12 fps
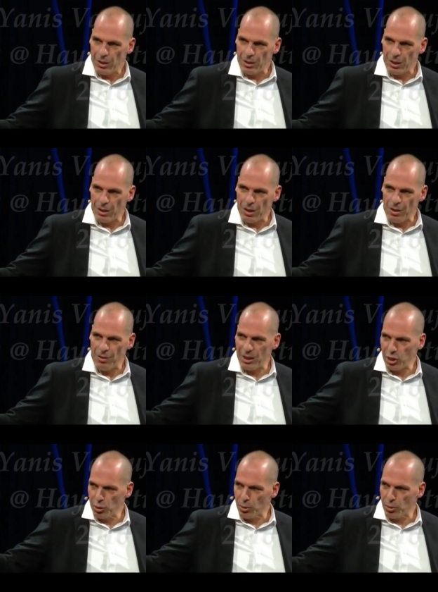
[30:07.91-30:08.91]
the, the, the
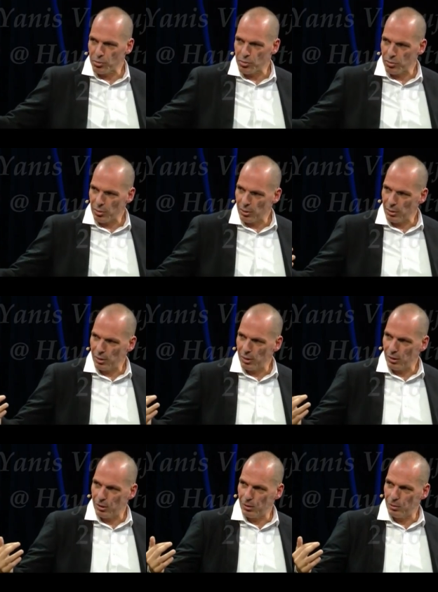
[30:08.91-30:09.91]
Euro's
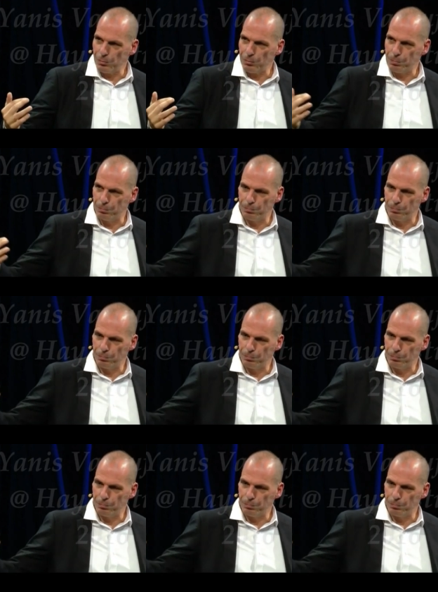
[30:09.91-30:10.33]
um,